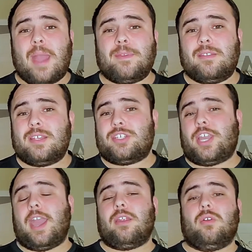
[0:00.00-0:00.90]
to this
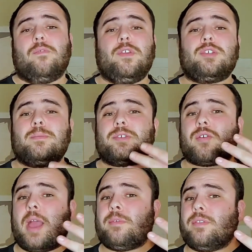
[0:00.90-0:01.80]
channel. If you
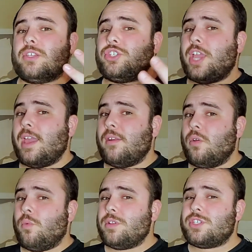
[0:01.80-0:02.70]
subscribe to this
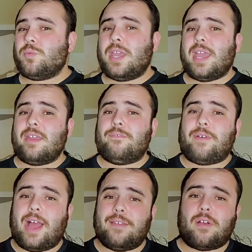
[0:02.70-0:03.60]
channel, once we hit
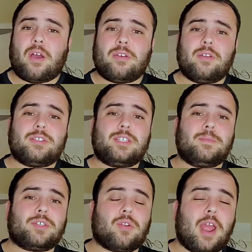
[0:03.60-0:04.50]
500
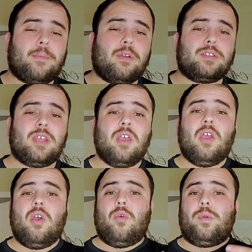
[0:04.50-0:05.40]
subscribers,
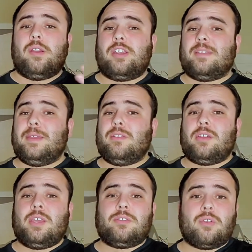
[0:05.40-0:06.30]
we're going to be
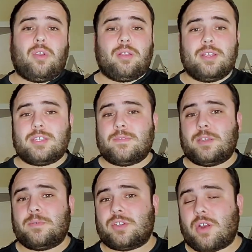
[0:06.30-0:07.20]
looking through our list of
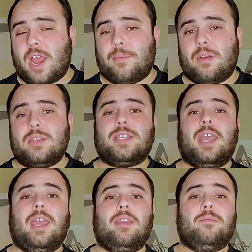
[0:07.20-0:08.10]
subscribers
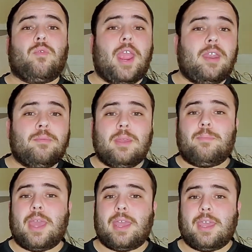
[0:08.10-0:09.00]
and randomly
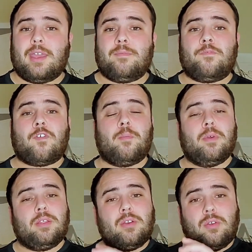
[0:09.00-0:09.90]
picking from
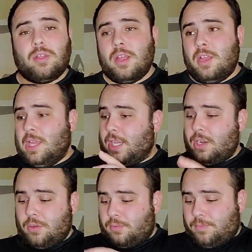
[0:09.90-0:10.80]
a little
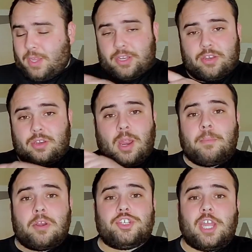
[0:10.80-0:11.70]

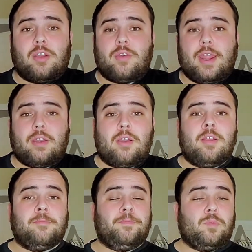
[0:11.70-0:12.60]
number
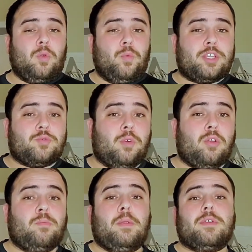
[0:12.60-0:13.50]
generator which one
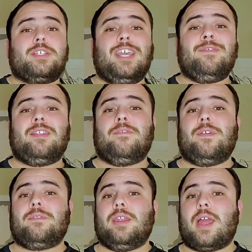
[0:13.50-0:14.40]
will be receiving the
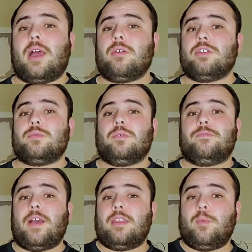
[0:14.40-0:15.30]
$50.
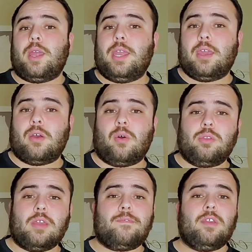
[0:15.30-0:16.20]
We'll find a way to get a
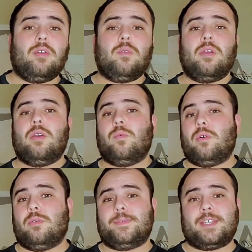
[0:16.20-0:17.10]
hold of you.
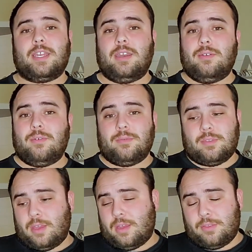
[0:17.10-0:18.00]
We'll send you
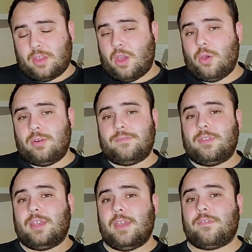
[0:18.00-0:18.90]
the code for
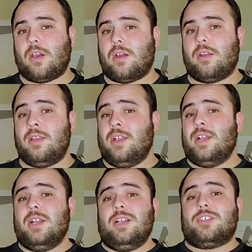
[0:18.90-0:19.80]
the gift card.
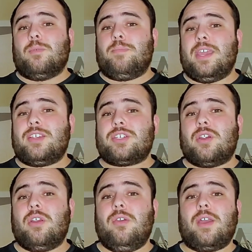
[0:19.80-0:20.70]
So be
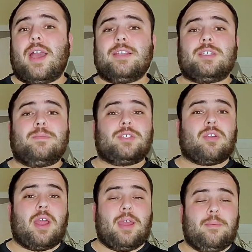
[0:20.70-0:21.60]
sure you guys
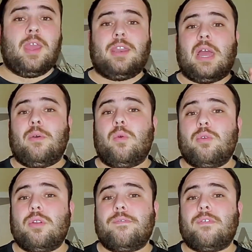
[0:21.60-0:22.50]
subscribe. Now, in
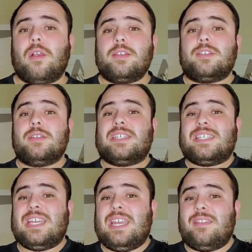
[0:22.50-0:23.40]
order for us to
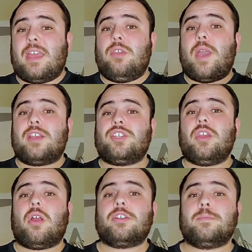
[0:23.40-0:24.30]
see that you actually
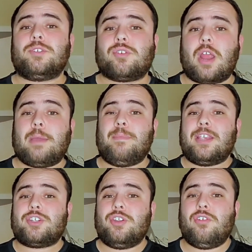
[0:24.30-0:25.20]
are subscribed,
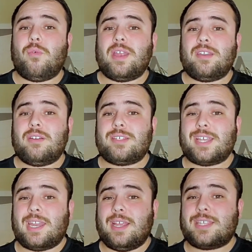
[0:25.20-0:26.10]
make sure you go into your
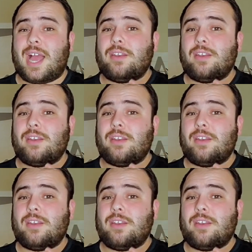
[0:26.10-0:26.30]
settings on your